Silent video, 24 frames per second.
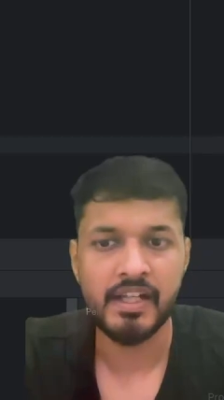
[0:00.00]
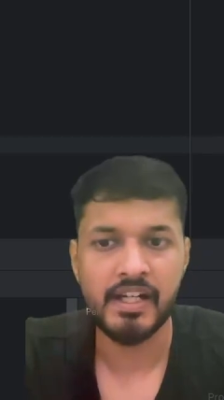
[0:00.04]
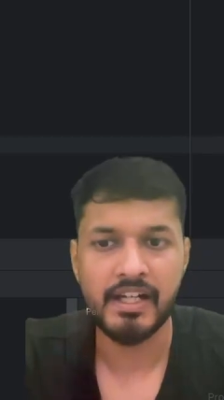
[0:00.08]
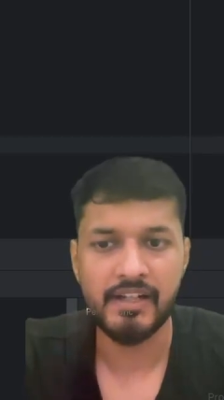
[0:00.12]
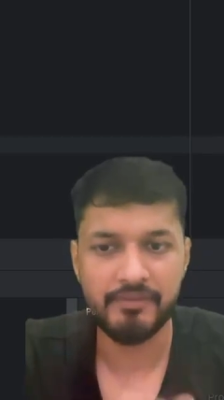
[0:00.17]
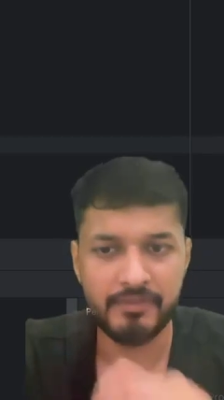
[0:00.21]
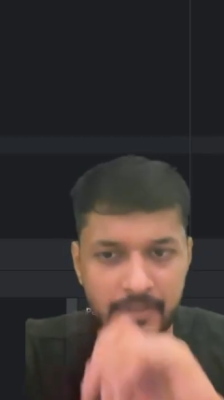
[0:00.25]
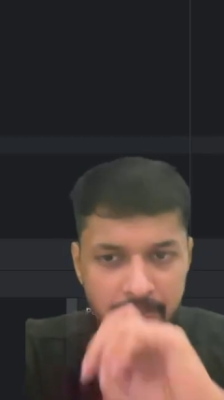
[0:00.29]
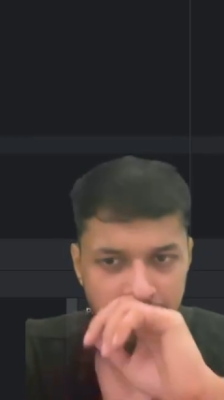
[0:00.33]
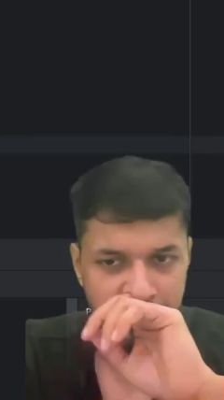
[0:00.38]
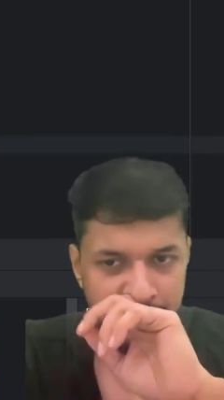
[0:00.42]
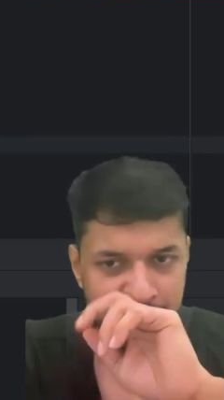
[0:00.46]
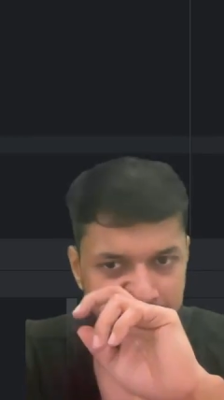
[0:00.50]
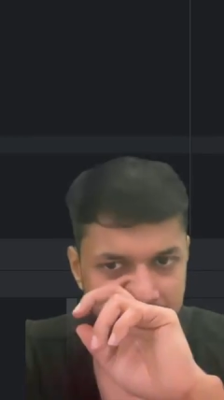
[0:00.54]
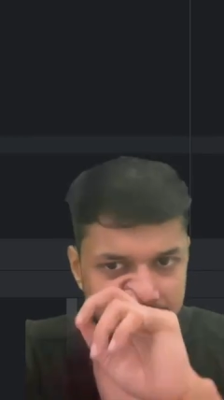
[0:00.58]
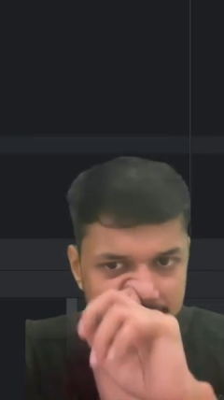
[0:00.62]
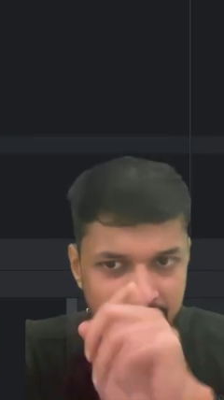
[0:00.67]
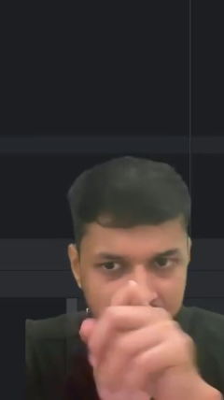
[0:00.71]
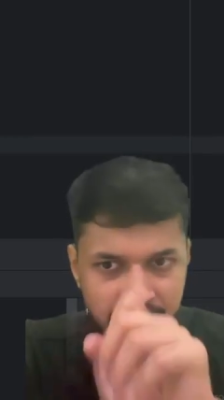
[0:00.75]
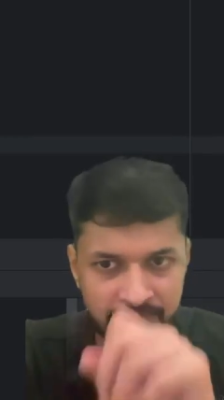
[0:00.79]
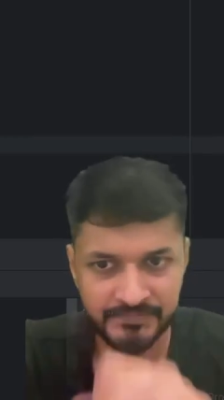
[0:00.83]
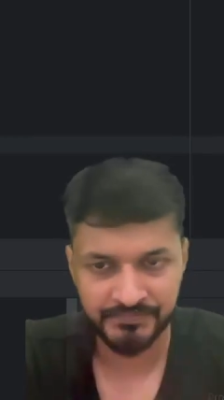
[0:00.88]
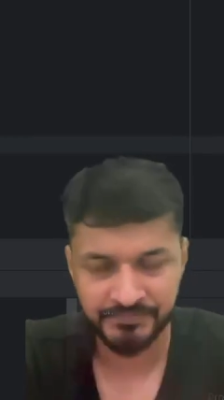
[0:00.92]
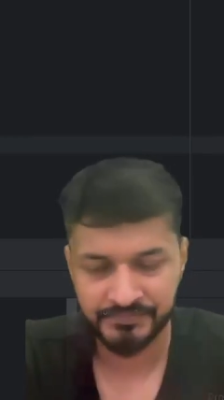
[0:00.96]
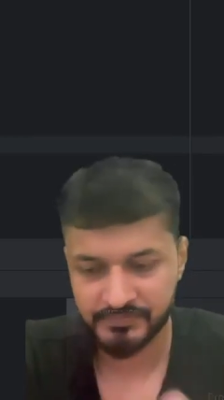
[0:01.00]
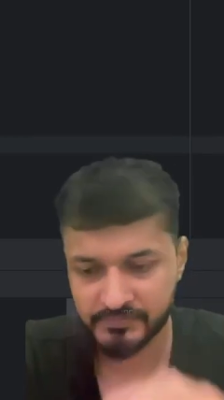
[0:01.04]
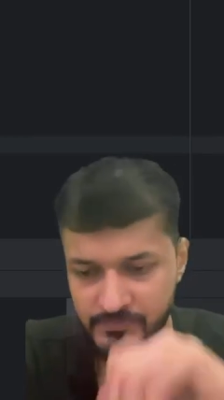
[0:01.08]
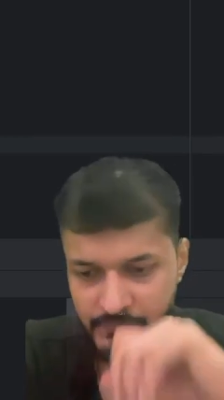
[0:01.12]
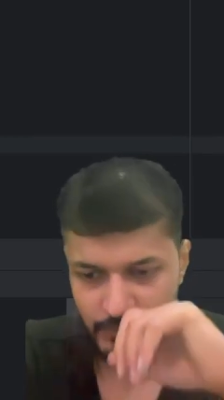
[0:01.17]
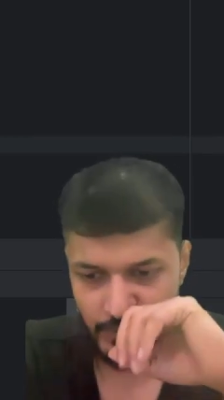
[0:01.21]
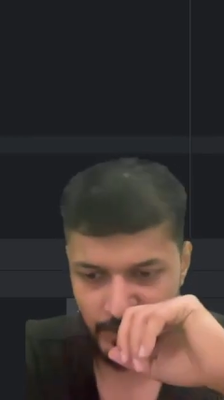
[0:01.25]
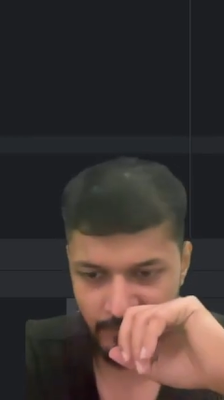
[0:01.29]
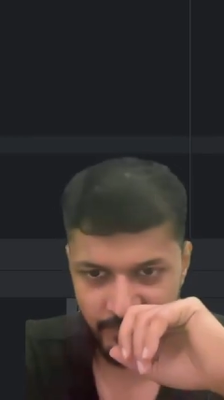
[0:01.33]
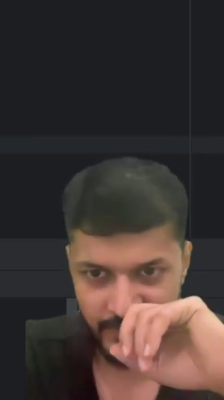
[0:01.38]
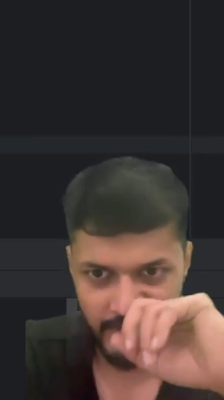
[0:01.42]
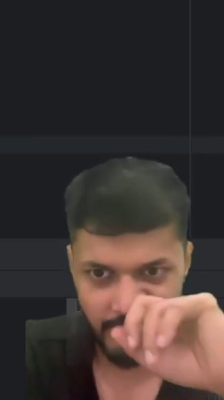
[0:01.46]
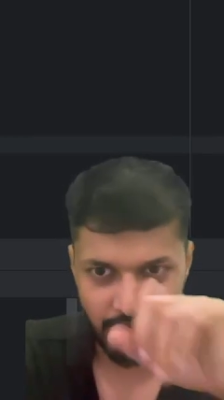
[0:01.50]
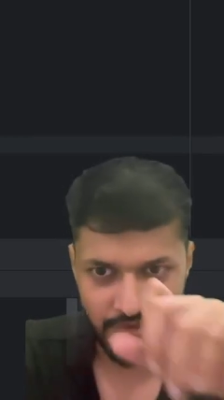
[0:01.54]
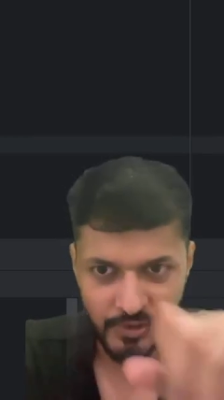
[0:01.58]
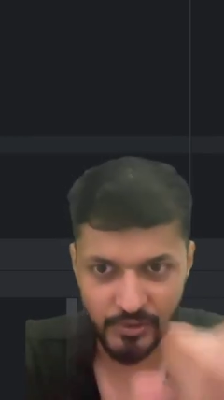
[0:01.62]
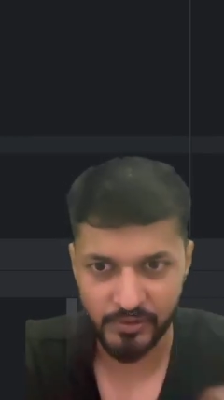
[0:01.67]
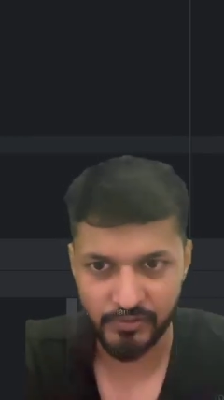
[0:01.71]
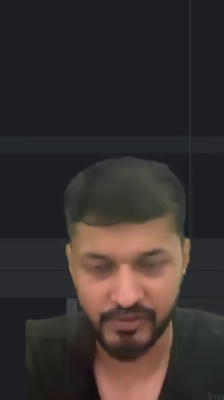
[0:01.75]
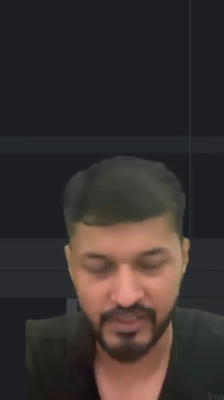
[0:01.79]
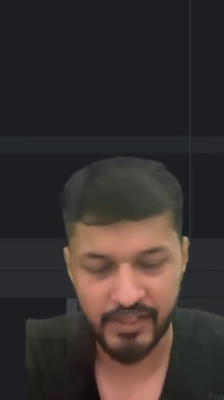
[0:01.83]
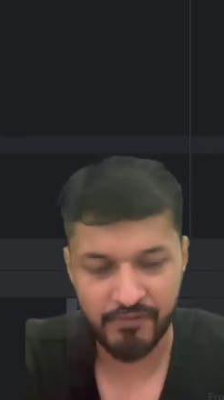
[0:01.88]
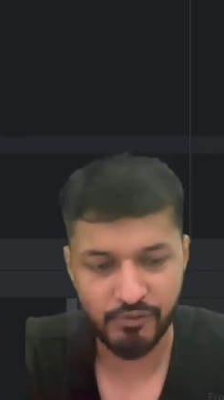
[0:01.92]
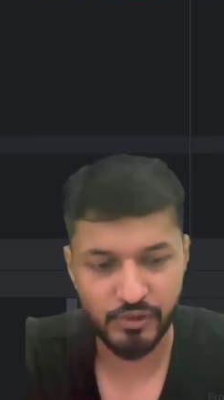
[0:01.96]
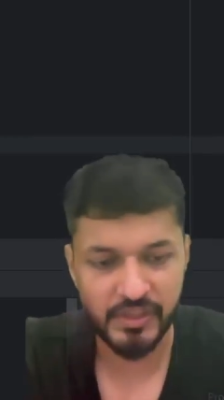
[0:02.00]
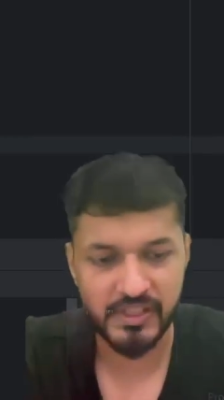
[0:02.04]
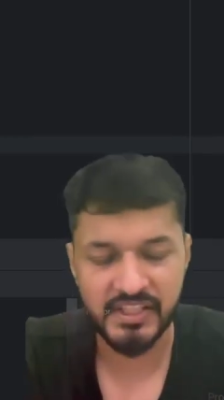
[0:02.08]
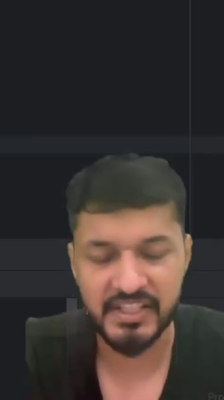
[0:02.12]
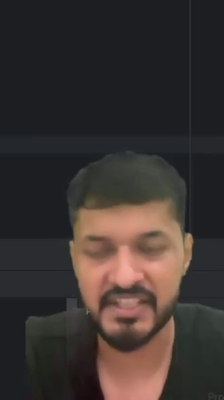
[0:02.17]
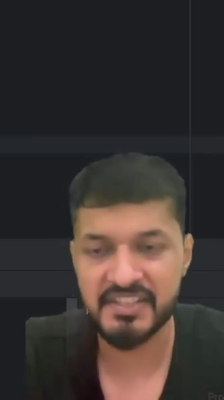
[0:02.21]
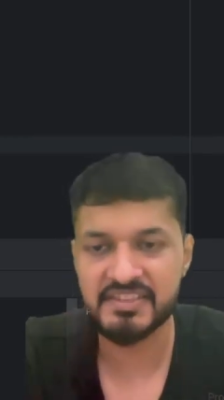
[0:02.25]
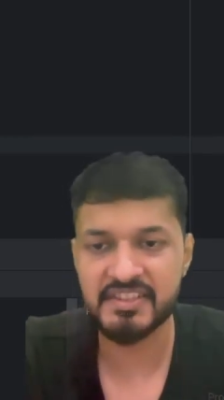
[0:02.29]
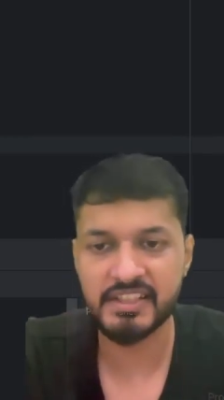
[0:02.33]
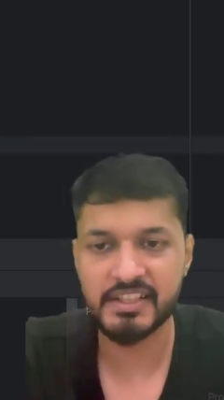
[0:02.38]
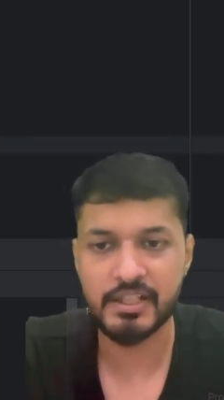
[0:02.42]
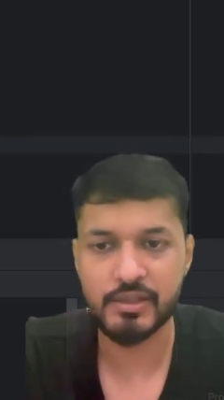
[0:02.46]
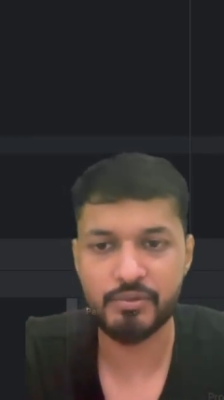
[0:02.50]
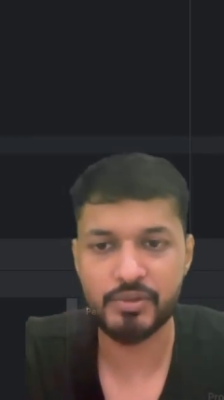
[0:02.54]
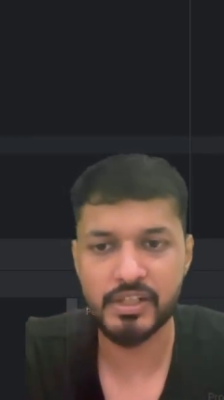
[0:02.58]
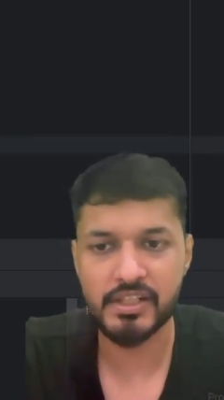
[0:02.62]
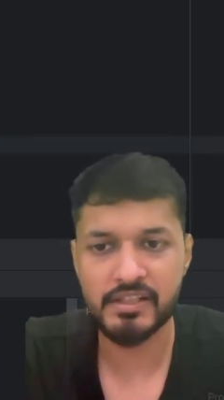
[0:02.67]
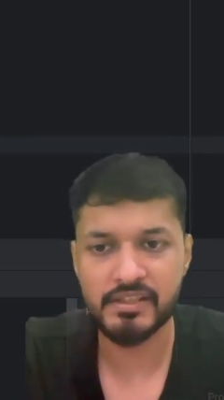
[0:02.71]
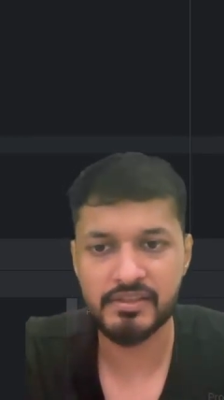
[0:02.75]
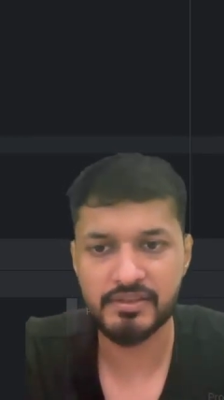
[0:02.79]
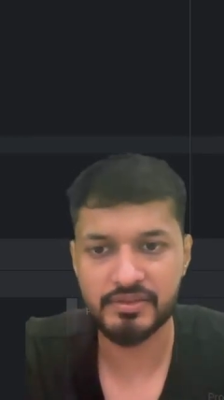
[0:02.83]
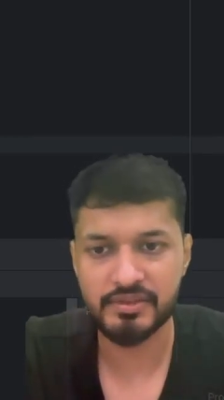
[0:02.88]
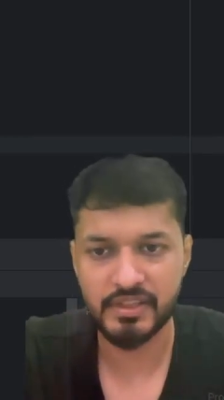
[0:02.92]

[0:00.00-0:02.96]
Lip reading: After this, what we have to do? We have to increase the counter.